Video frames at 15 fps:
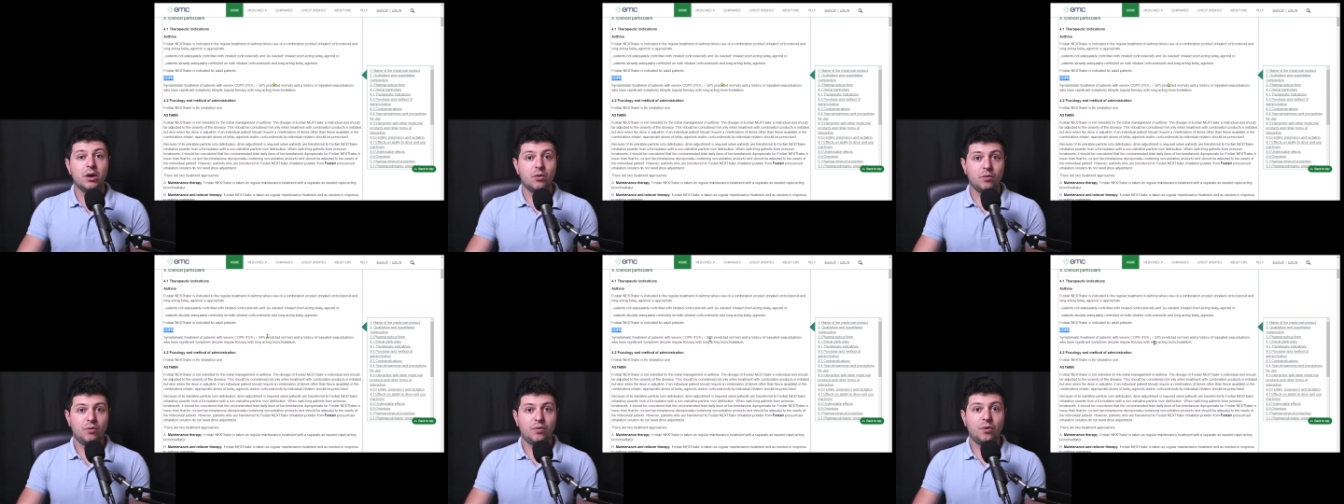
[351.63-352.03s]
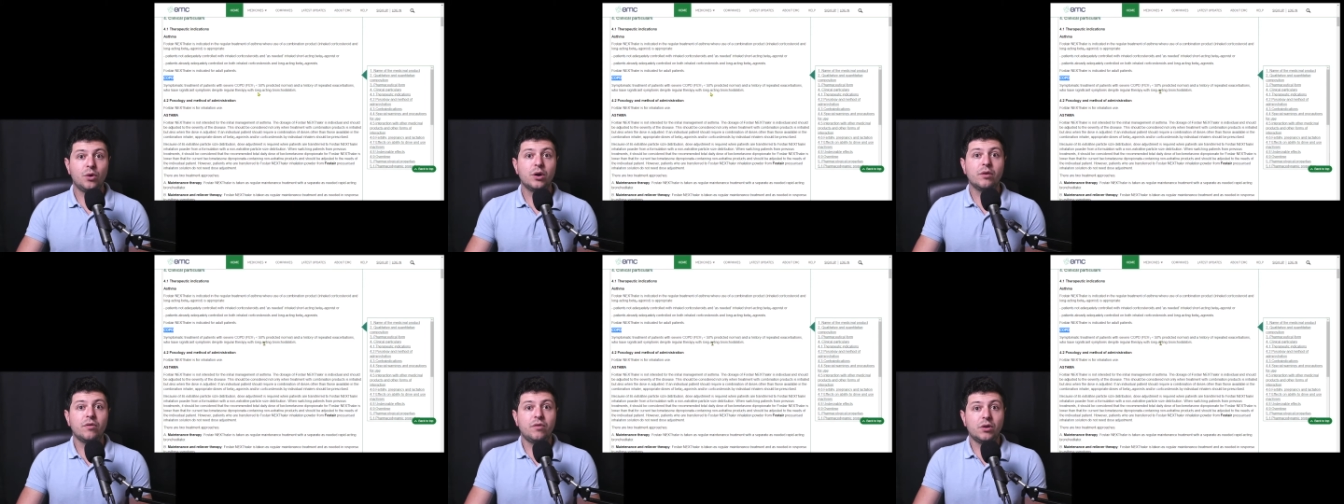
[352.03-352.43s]
for
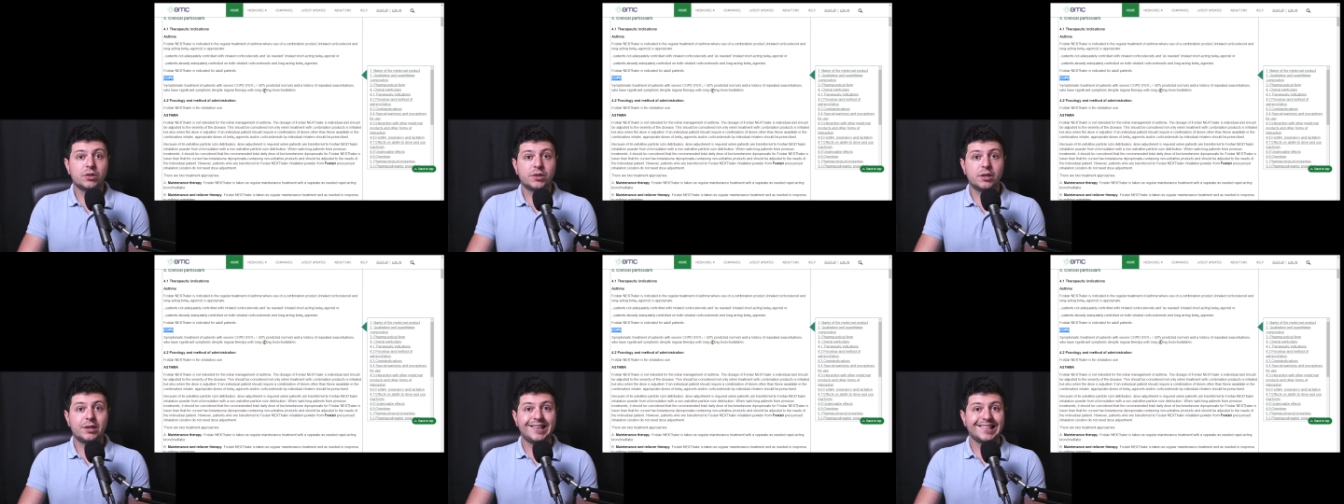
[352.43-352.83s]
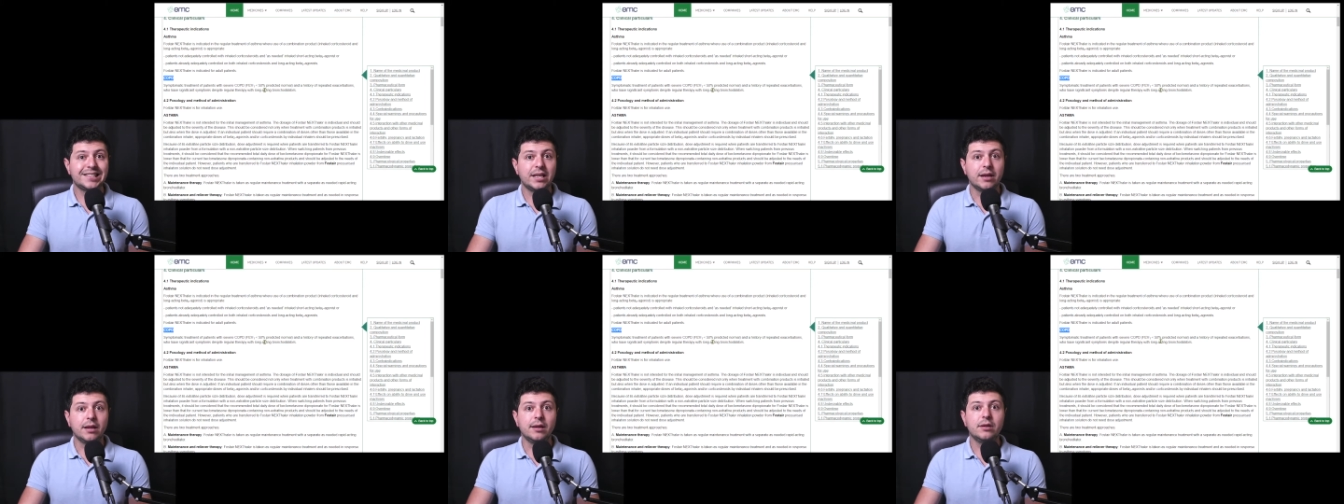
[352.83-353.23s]
Foster
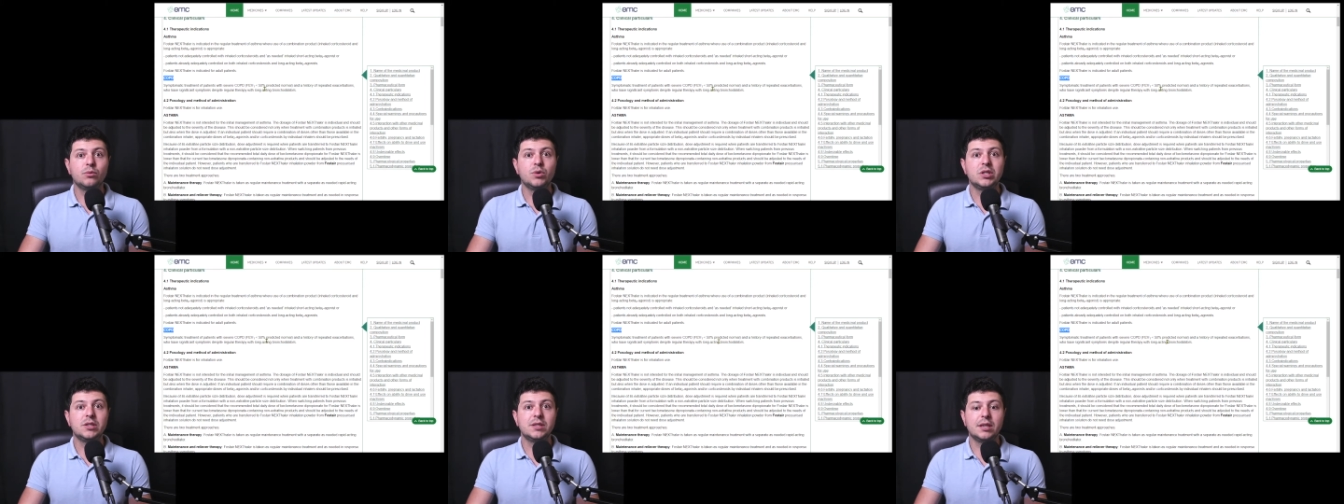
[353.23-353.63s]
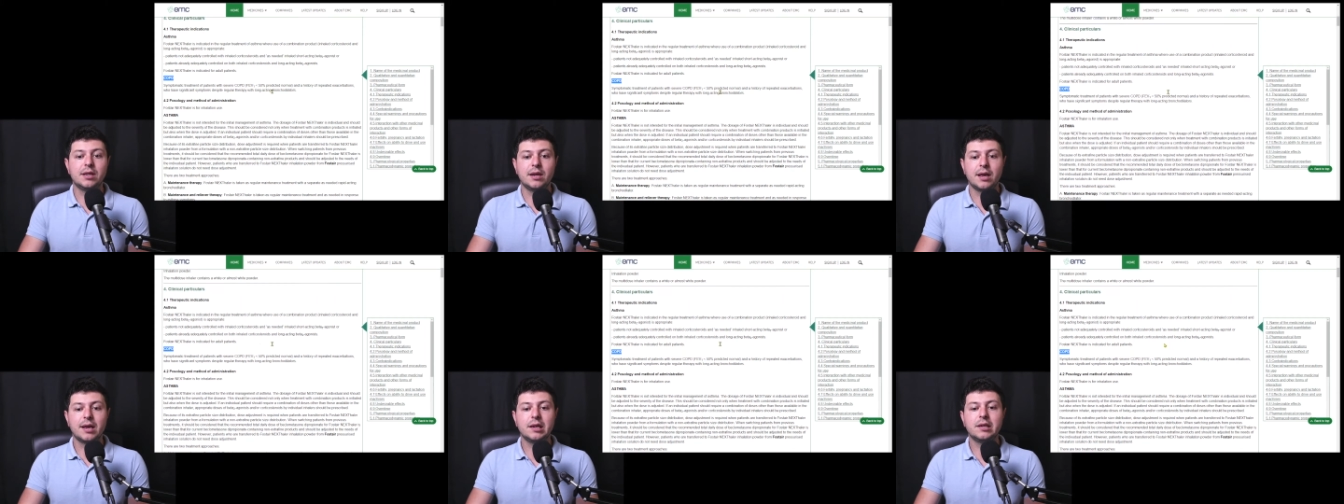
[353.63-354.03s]
Nexthaler, which is an
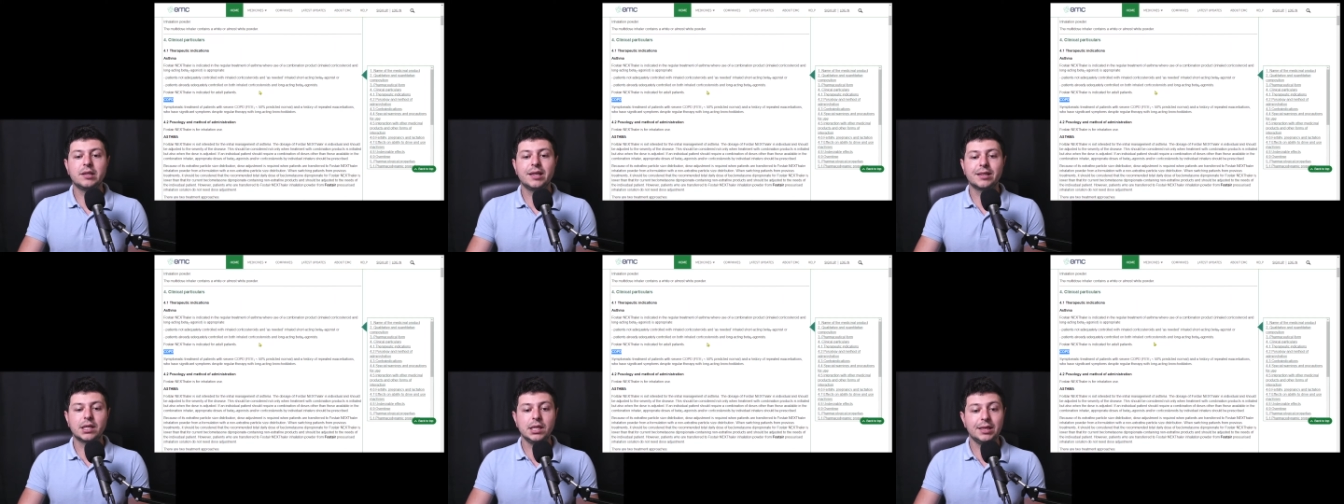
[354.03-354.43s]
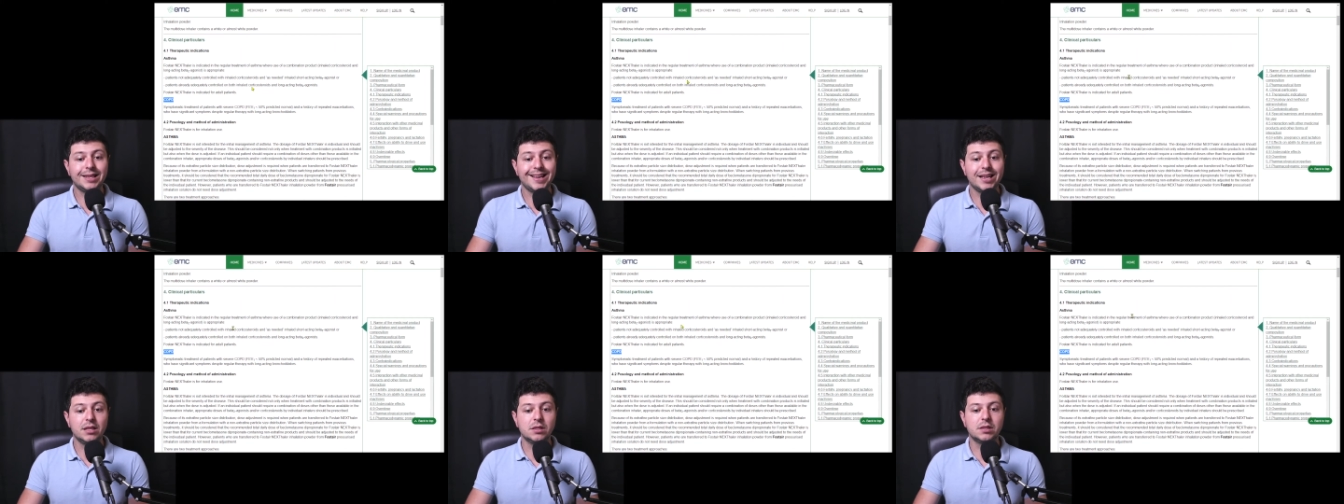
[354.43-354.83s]
inhaler that
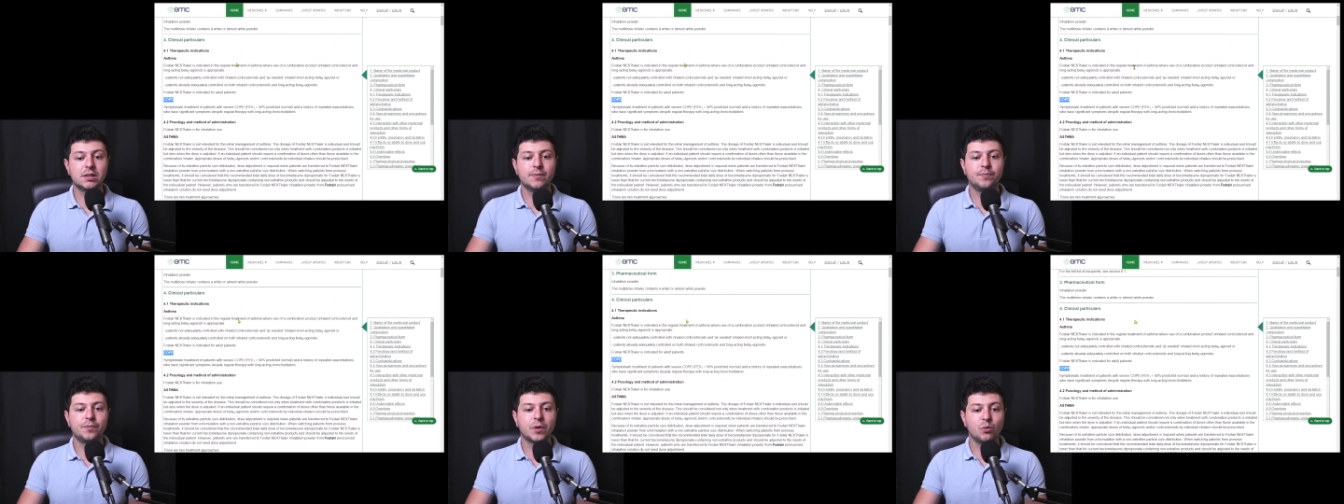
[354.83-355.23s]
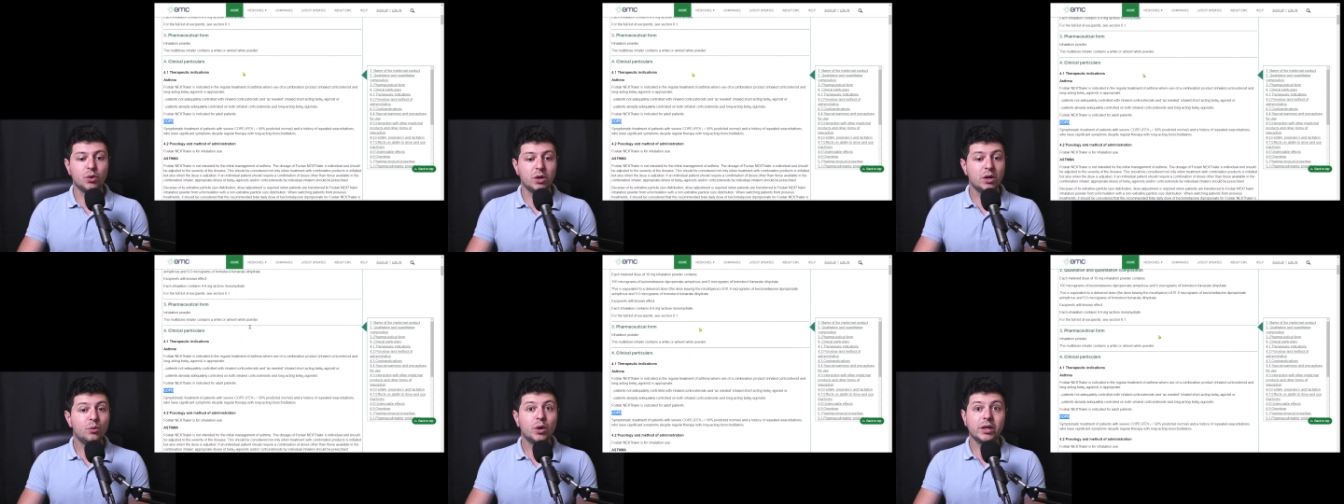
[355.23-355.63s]
contains, we know
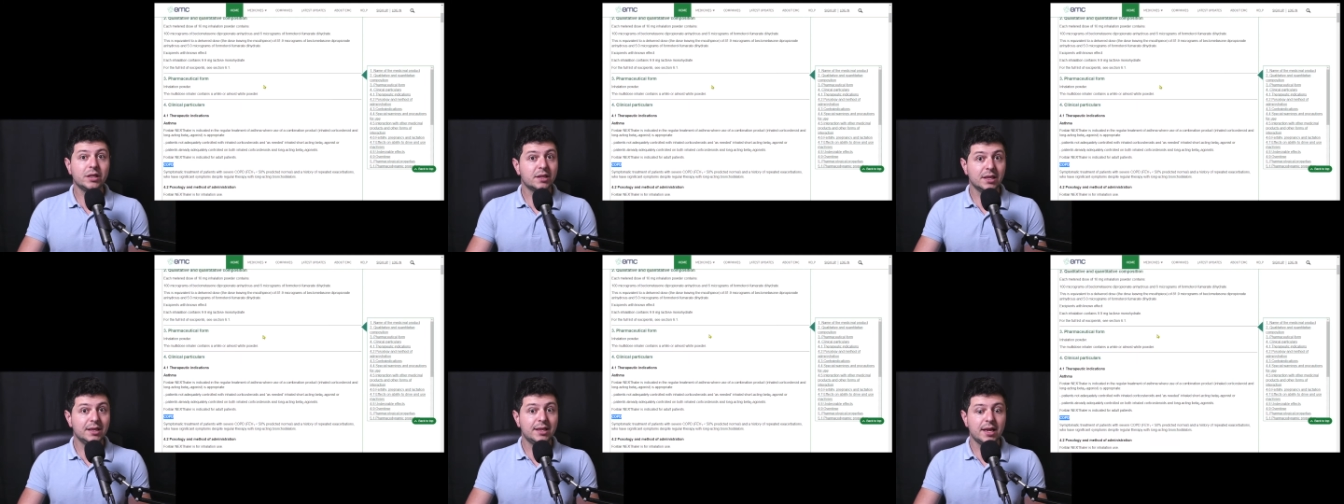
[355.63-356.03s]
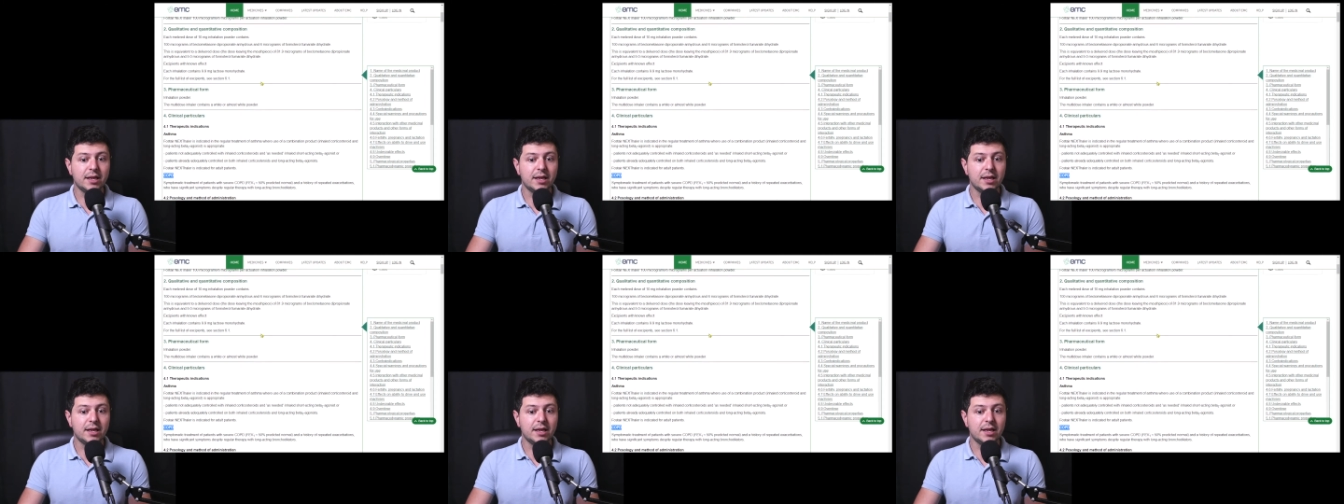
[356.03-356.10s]
what it contains.